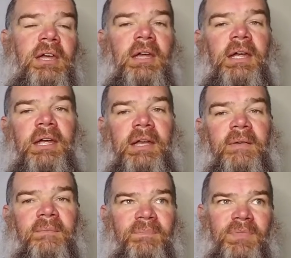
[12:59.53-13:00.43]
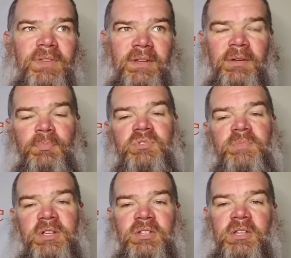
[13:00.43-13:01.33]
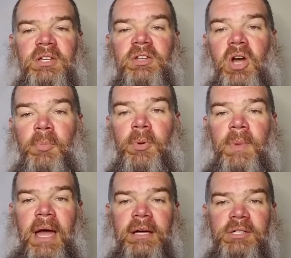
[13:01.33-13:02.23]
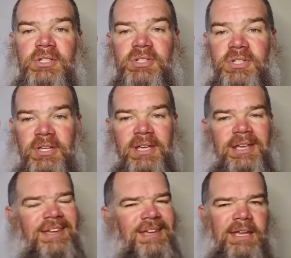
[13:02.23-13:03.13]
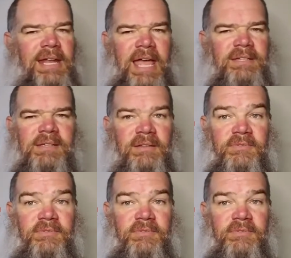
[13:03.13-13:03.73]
and especially in your upper mileages, it adds to the